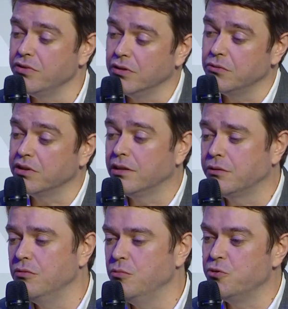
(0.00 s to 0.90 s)
sort
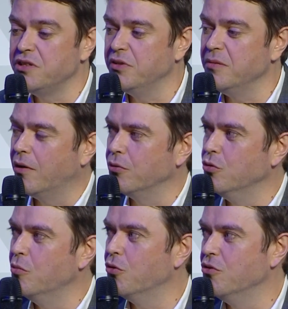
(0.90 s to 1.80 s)
of like
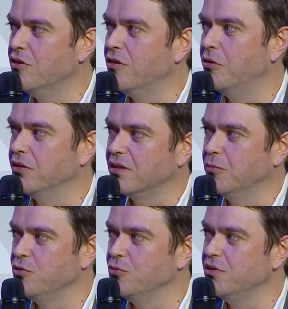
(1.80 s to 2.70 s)
the
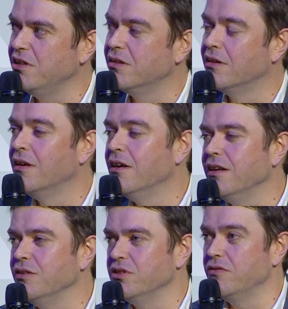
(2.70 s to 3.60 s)
calculation by the number of
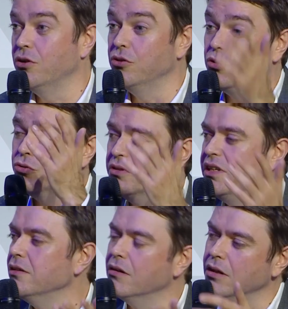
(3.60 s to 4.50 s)
hours in the
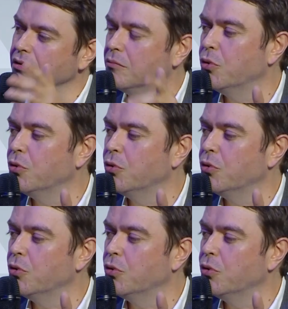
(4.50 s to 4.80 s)
model,